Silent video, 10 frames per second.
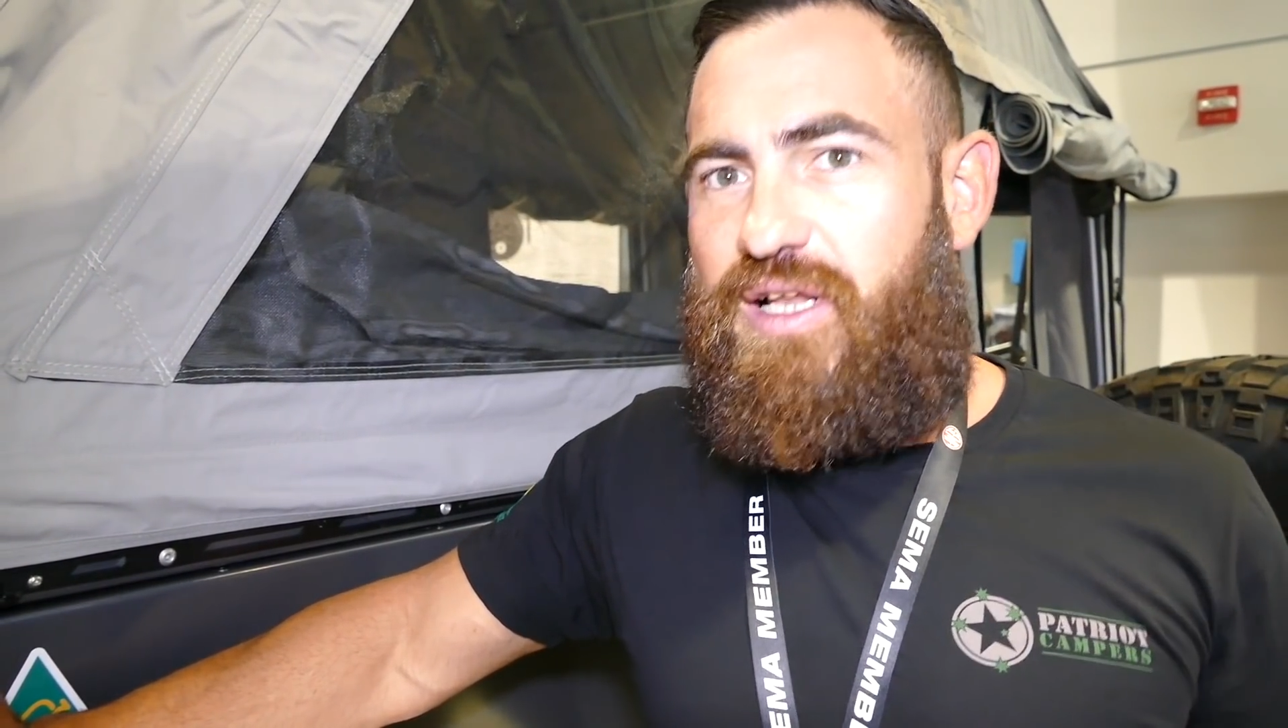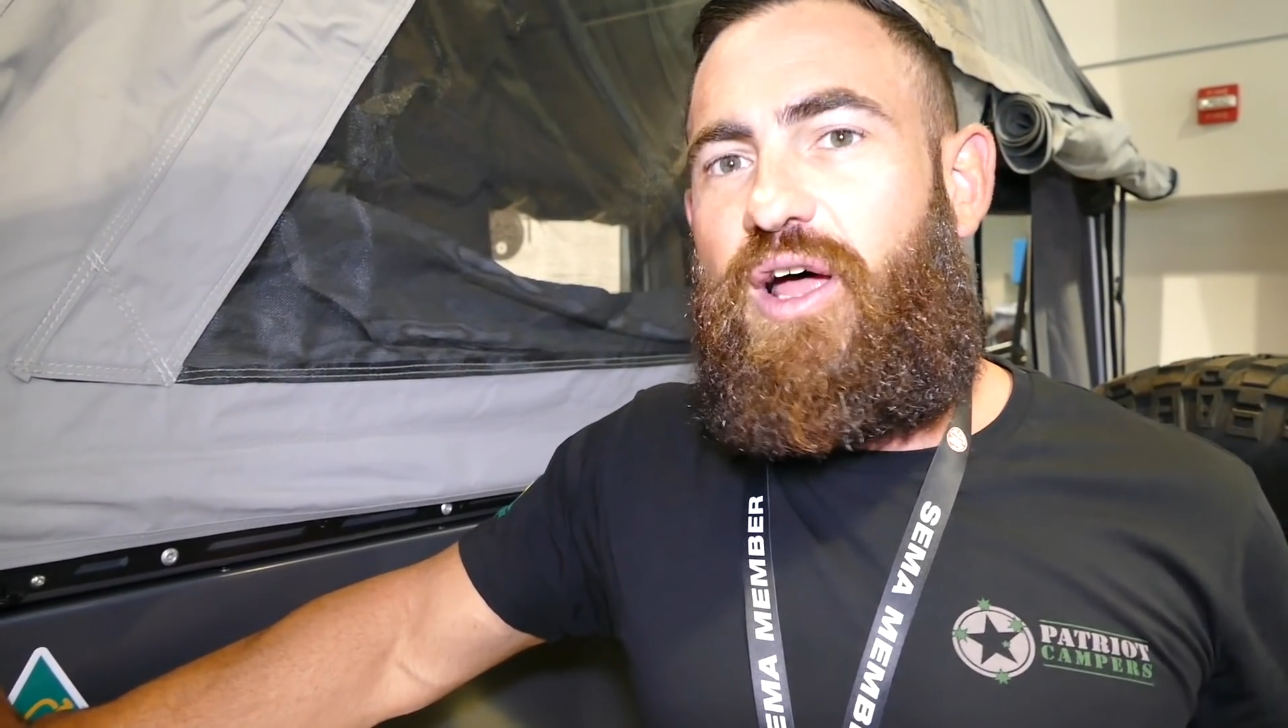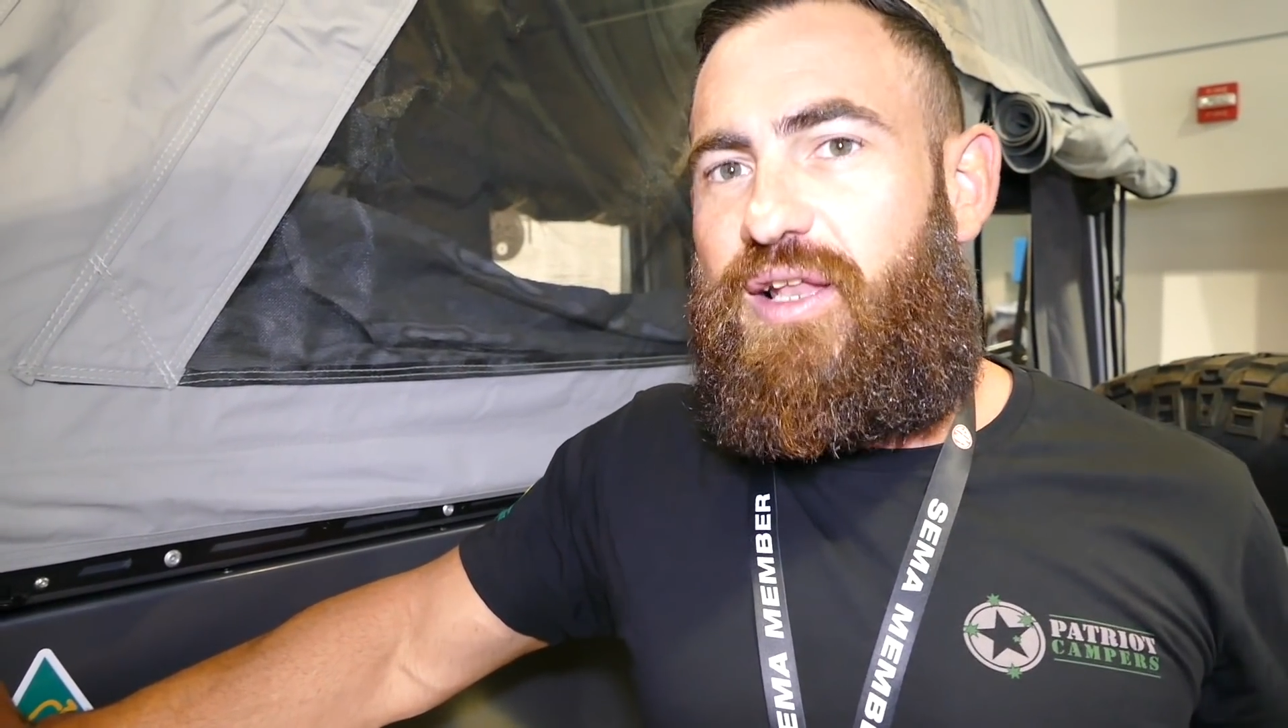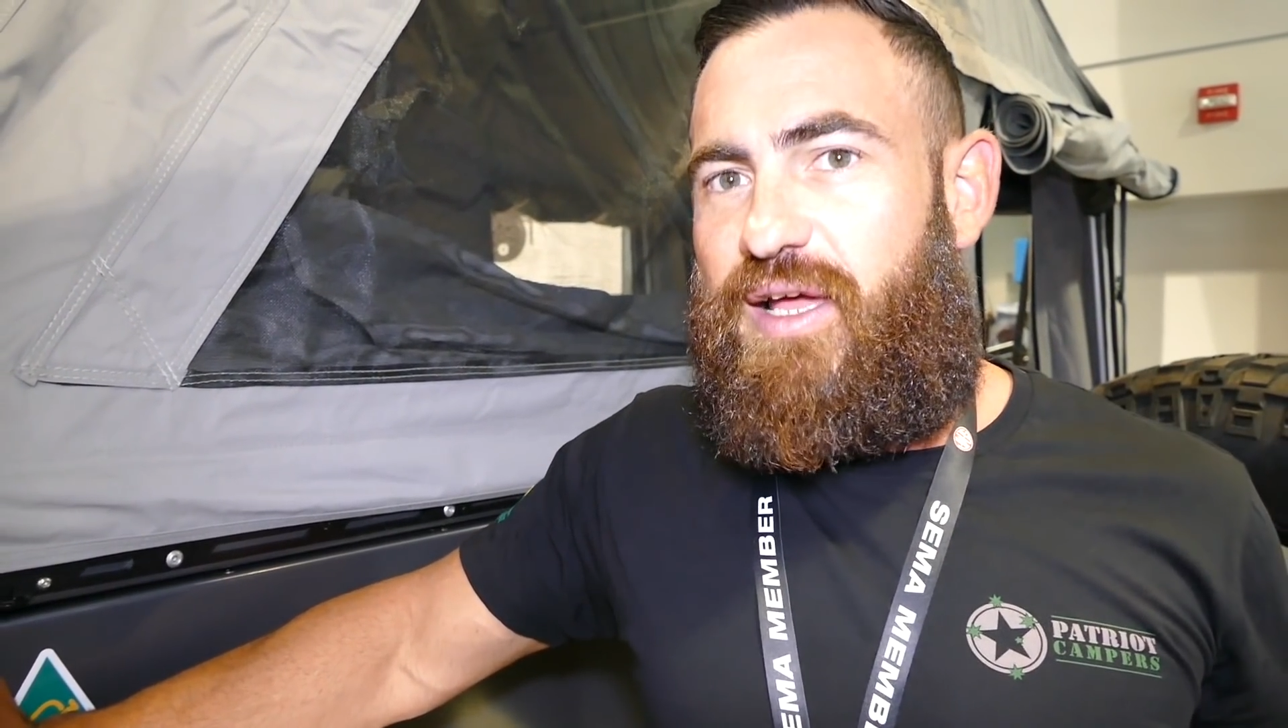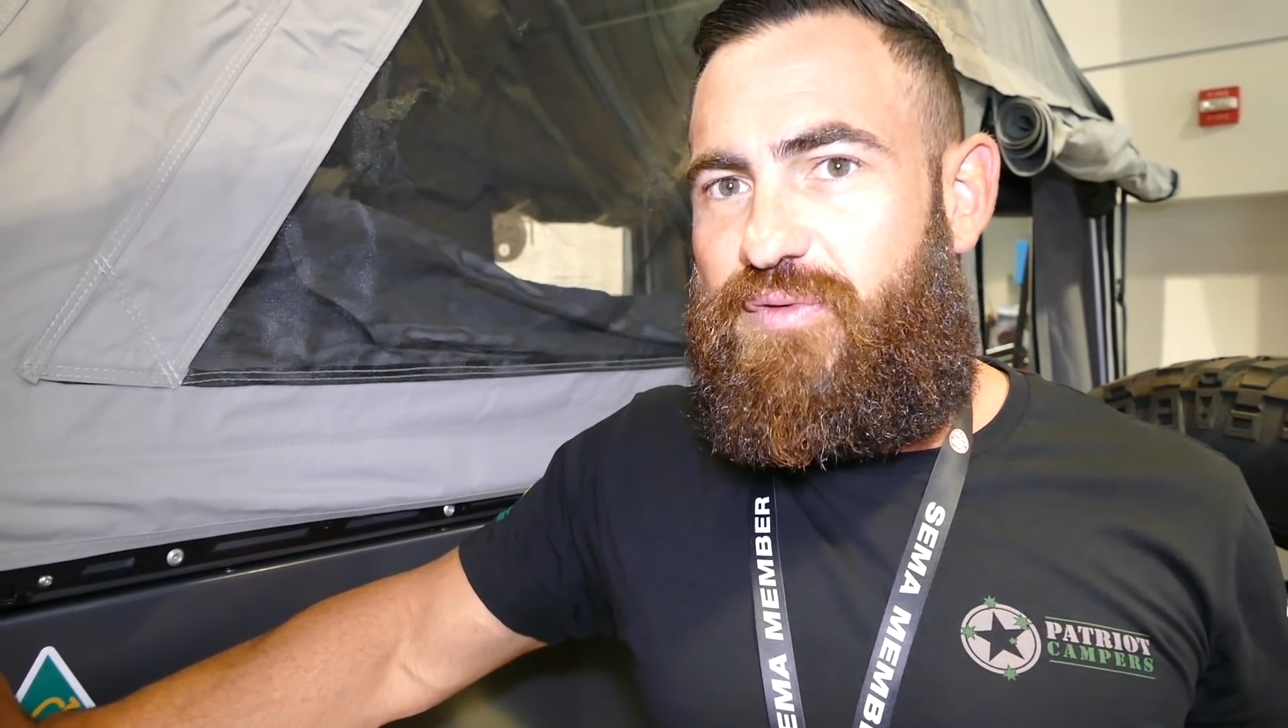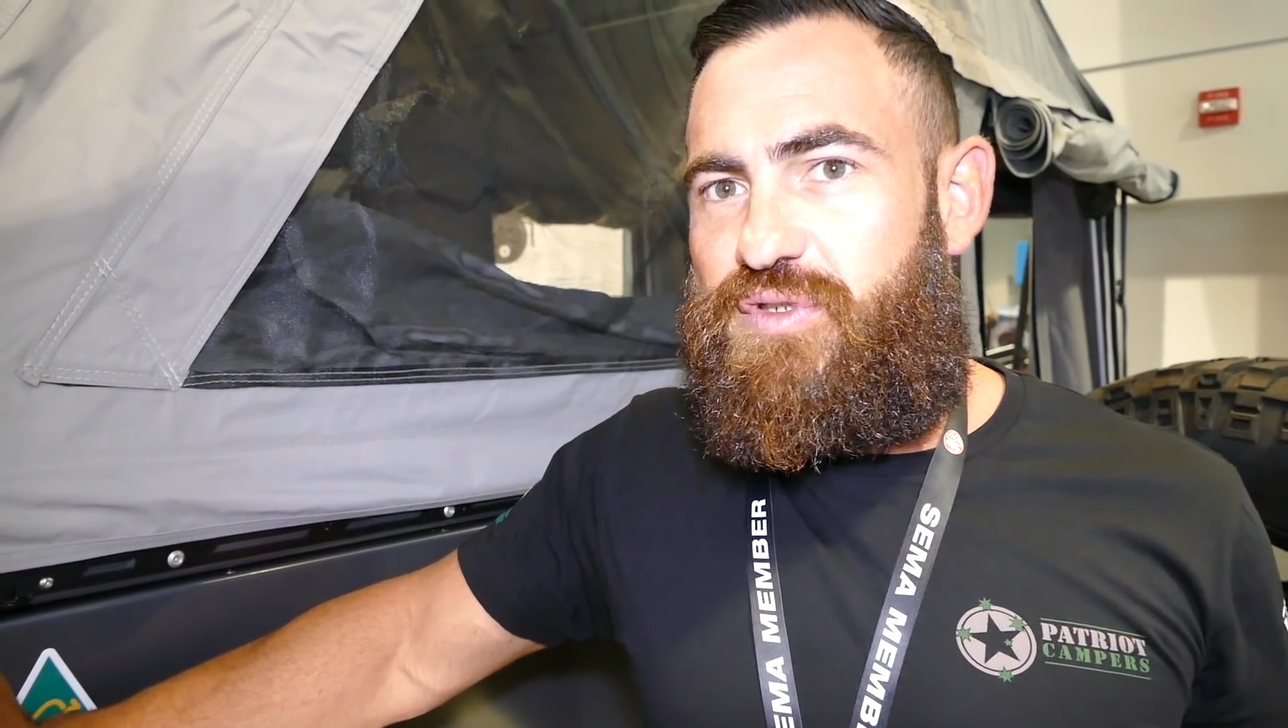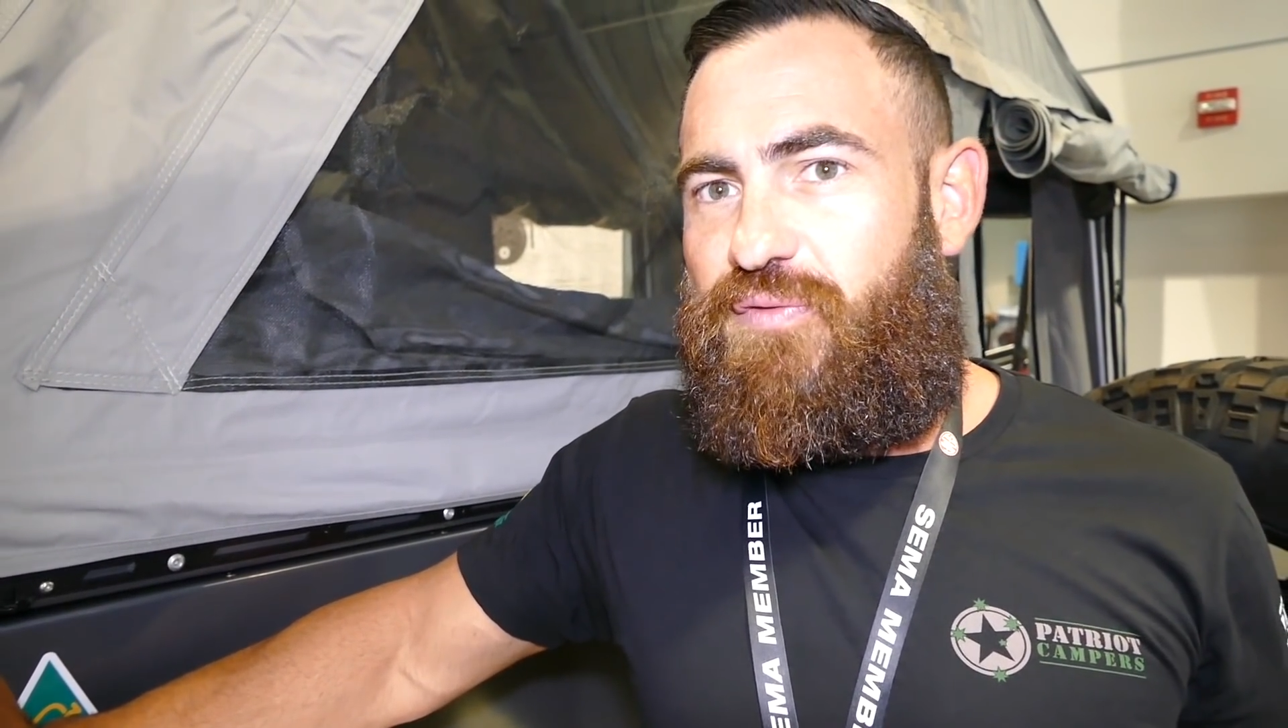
low levels